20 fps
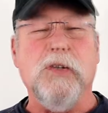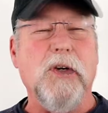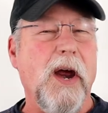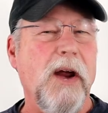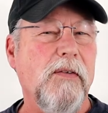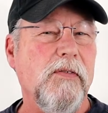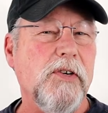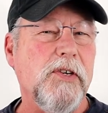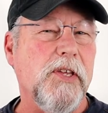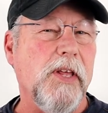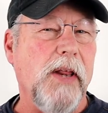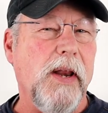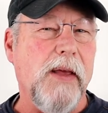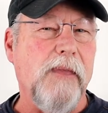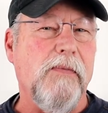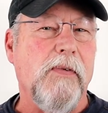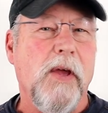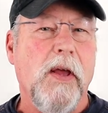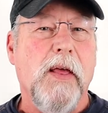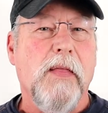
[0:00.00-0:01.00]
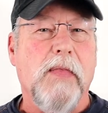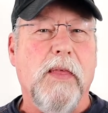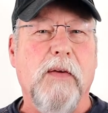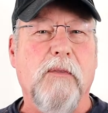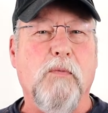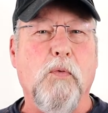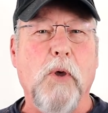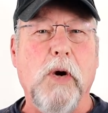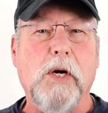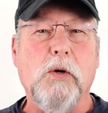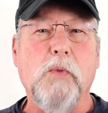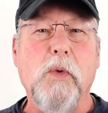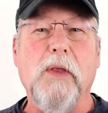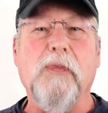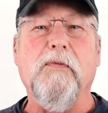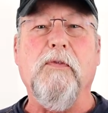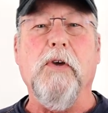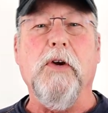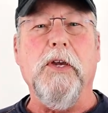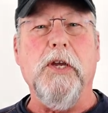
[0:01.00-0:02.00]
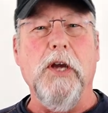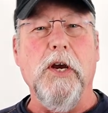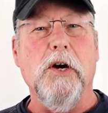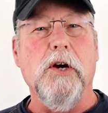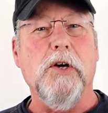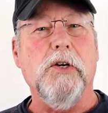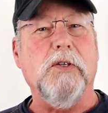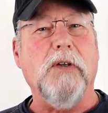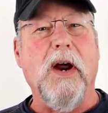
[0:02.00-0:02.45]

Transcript: drivers that they've worked with for years,